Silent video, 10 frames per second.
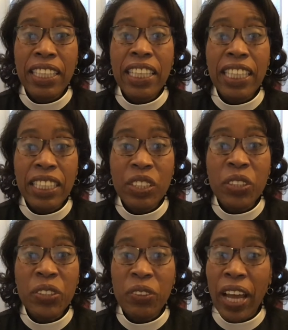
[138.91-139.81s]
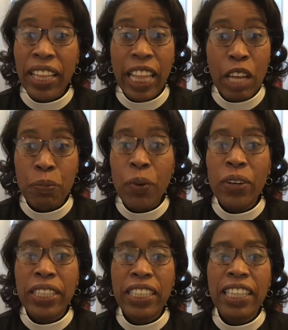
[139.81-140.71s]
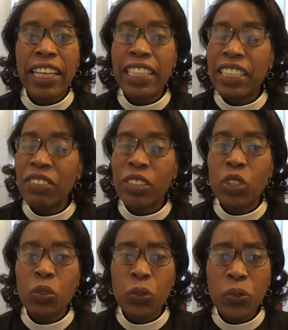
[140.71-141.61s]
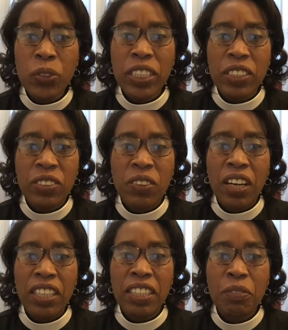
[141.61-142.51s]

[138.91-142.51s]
he knew at that point that he was truly strong,